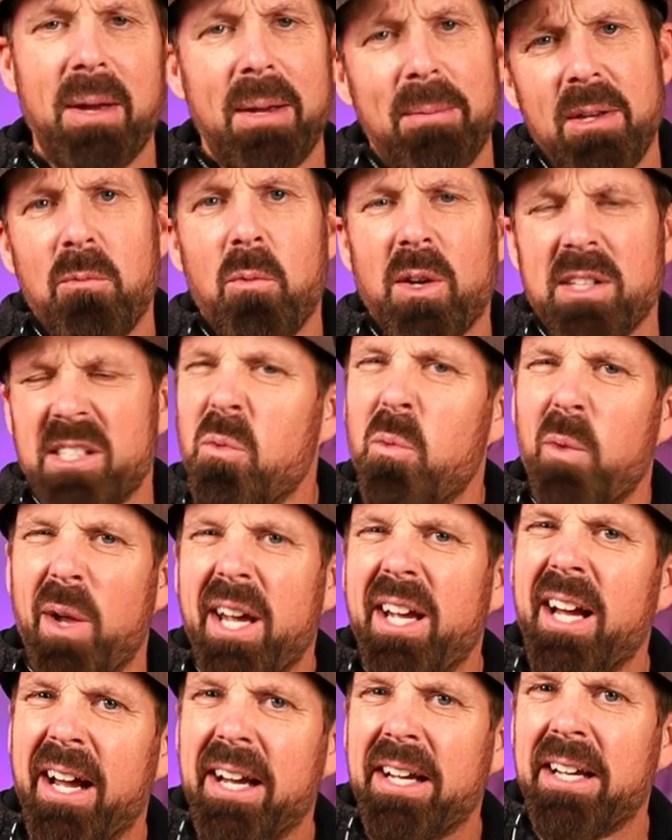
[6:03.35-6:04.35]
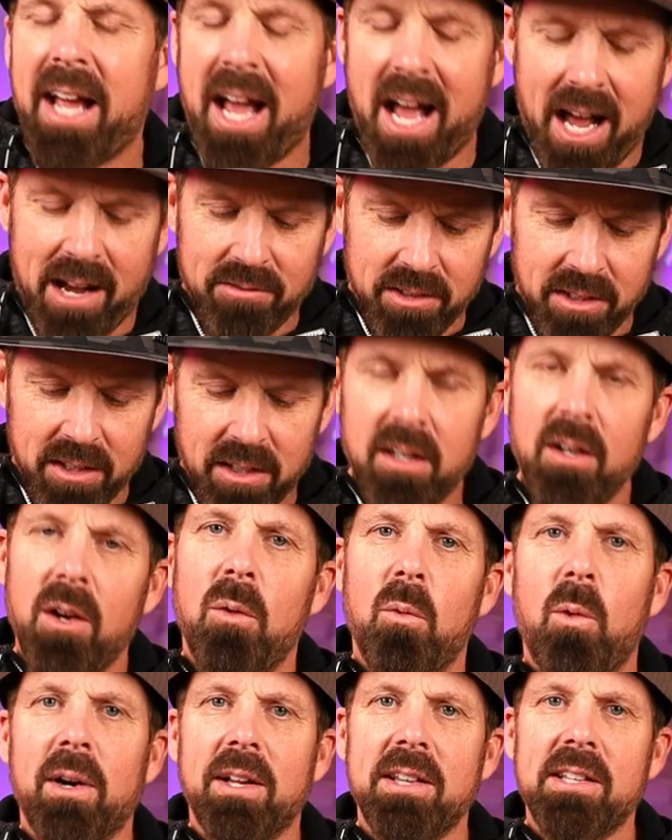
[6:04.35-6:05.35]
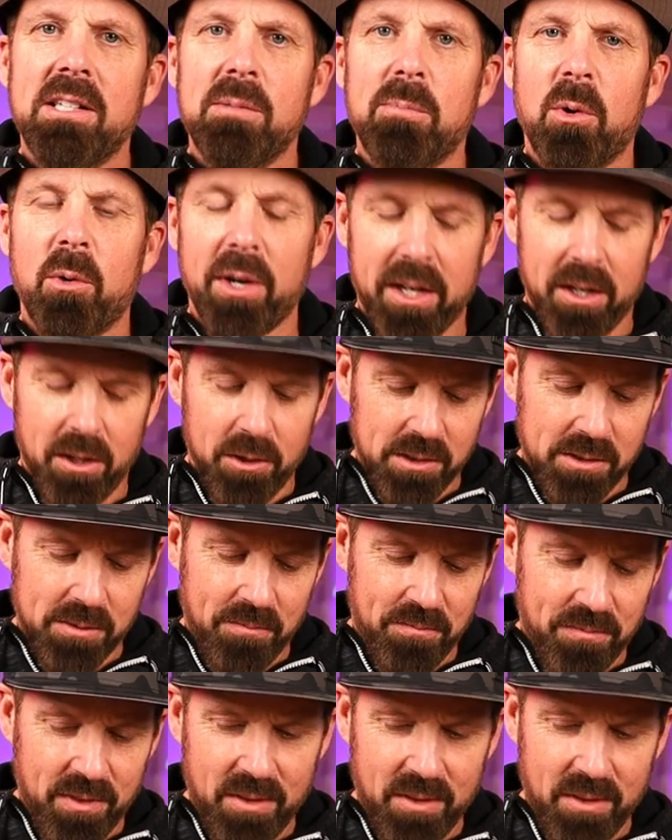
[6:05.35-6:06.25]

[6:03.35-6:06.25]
Maybe once a week I could have one of these burritos